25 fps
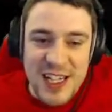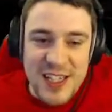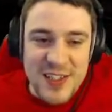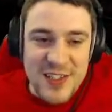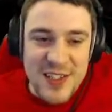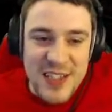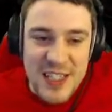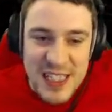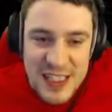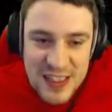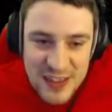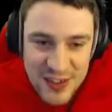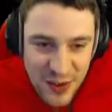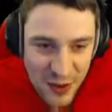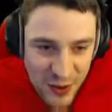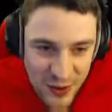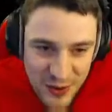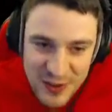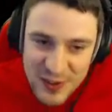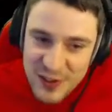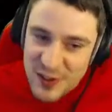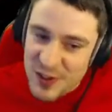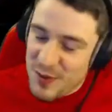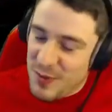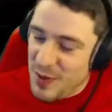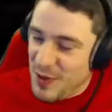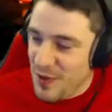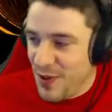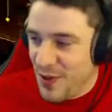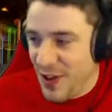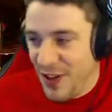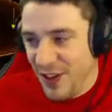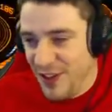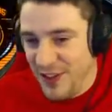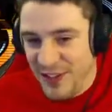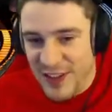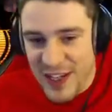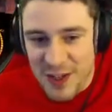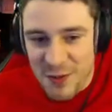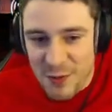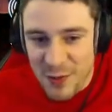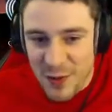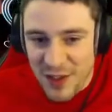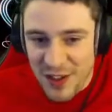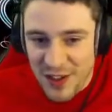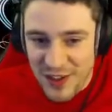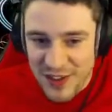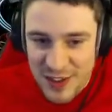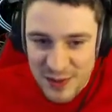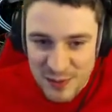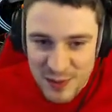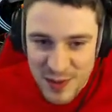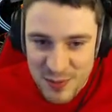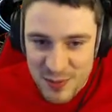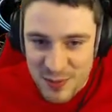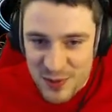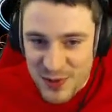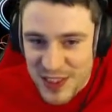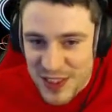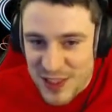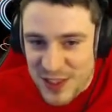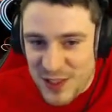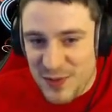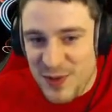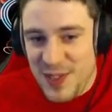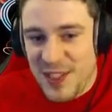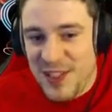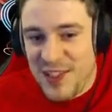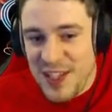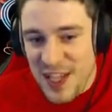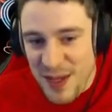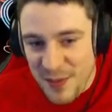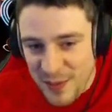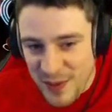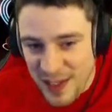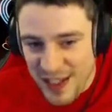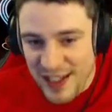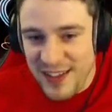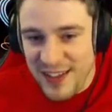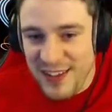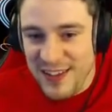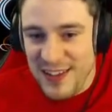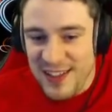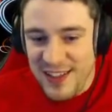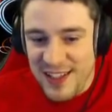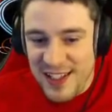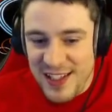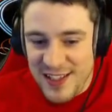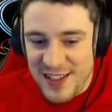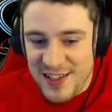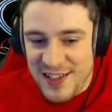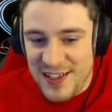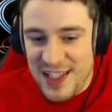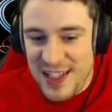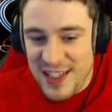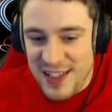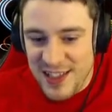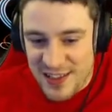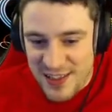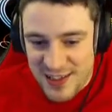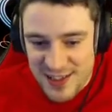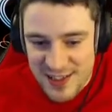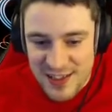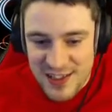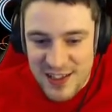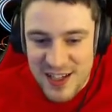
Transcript: not going to be right on day one. I think people need to accept that it's